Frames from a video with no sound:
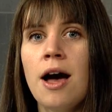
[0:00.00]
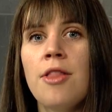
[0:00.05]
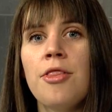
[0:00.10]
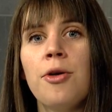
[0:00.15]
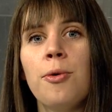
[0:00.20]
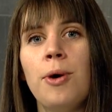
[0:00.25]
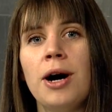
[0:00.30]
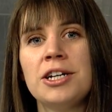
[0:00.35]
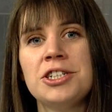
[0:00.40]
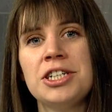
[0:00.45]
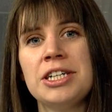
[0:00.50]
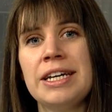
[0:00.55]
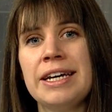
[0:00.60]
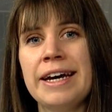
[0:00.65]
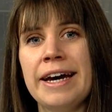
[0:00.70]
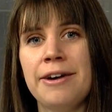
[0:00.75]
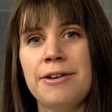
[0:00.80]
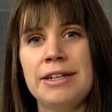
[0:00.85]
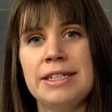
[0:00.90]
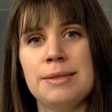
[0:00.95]
The
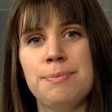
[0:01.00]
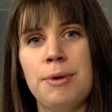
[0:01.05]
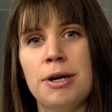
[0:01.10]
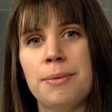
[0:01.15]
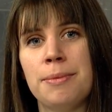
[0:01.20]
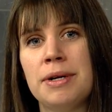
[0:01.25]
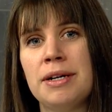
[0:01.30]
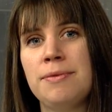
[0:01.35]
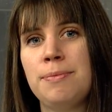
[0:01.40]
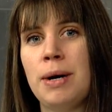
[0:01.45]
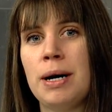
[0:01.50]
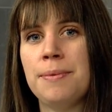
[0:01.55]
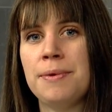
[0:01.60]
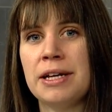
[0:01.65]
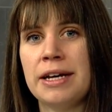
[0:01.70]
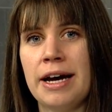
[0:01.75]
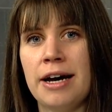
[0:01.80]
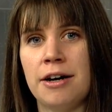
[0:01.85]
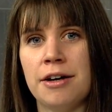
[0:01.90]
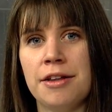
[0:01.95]
Washington County Department of
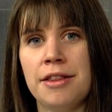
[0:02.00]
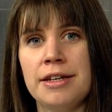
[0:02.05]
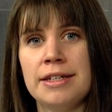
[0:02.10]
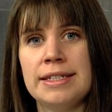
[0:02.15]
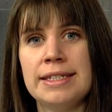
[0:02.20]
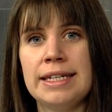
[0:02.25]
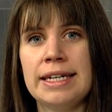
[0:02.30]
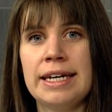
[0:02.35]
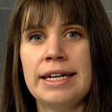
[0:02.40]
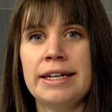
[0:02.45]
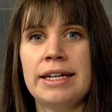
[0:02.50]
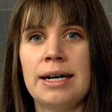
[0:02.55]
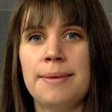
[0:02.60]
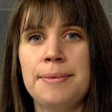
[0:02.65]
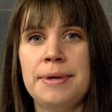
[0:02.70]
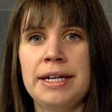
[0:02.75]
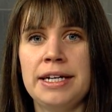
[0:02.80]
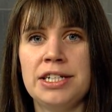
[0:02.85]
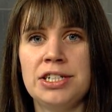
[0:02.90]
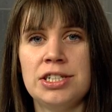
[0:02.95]
Public Health is seeking
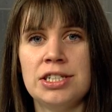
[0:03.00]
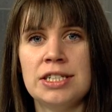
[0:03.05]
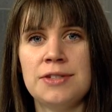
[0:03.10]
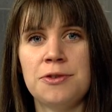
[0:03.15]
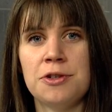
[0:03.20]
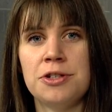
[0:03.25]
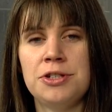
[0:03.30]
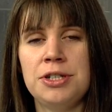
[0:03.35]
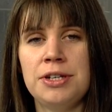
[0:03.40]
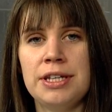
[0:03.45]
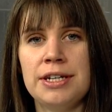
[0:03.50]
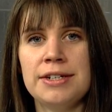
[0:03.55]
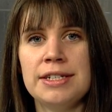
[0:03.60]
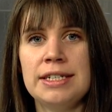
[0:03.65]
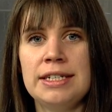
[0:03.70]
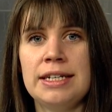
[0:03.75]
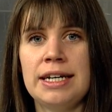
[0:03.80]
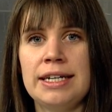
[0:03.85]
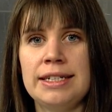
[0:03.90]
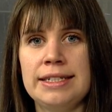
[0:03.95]
nominations for the
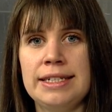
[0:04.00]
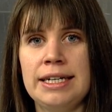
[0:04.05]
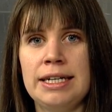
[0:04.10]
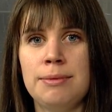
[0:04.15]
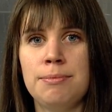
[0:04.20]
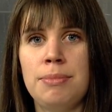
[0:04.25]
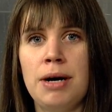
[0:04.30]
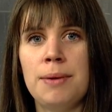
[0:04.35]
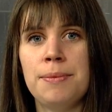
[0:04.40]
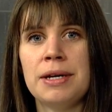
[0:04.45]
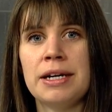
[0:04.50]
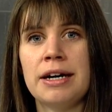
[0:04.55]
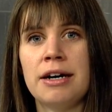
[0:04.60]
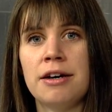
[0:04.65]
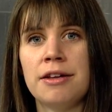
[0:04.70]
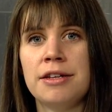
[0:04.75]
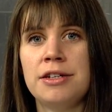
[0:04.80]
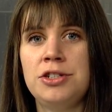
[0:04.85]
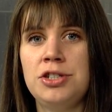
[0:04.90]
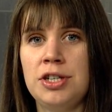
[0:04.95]
2019 Public
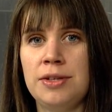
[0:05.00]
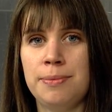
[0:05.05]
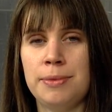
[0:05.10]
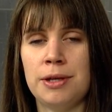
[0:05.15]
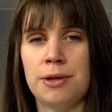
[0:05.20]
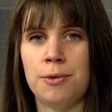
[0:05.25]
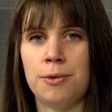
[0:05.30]
Health Achievement